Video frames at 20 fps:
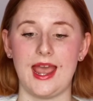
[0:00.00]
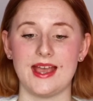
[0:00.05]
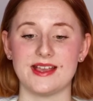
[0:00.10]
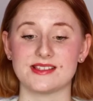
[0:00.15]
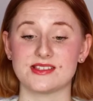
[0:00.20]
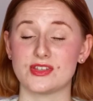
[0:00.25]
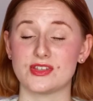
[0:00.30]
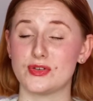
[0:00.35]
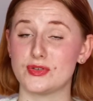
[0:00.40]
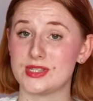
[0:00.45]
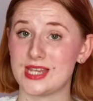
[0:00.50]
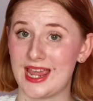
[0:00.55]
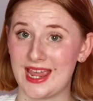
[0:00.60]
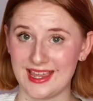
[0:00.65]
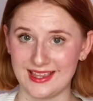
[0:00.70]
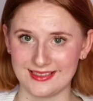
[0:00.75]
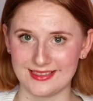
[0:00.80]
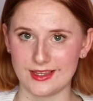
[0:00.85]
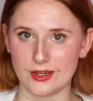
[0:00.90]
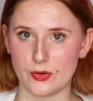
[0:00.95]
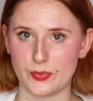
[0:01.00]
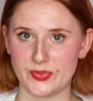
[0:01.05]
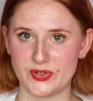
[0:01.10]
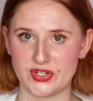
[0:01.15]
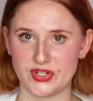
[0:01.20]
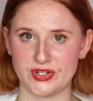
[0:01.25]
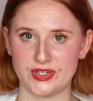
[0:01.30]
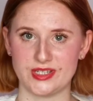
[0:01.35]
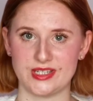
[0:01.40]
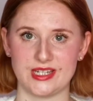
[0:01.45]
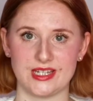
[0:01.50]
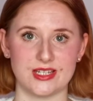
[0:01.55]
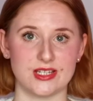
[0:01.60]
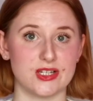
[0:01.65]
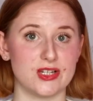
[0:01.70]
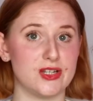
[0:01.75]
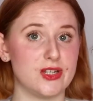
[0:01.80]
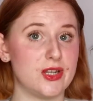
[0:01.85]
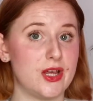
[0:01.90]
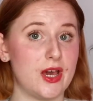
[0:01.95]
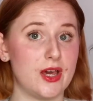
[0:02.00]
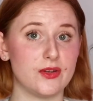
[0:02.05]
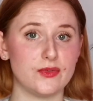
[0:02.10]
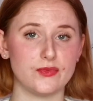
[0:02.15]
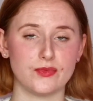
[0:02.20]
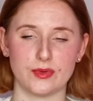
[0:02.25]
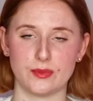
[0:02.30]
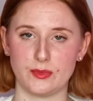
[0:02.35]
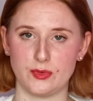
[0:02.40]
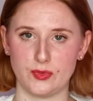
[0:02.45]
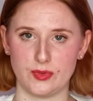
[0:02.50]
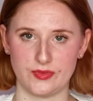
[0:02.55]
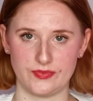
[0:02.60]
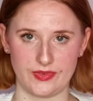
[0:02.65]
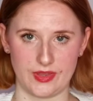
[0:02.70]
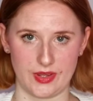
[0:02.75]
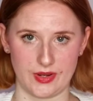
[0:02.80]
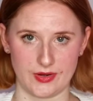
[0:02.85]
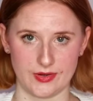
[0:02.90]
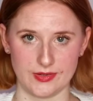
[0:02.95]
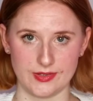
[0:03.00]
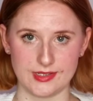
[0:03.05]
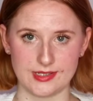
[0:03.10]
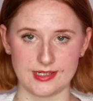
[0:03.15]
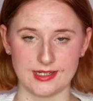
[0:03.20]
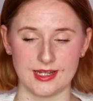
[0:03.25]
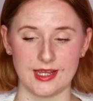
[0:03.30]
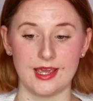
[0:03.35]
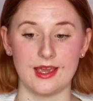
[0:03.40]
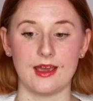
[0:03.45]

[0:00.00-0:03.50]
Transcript: So take the opportunity to learn from all of those.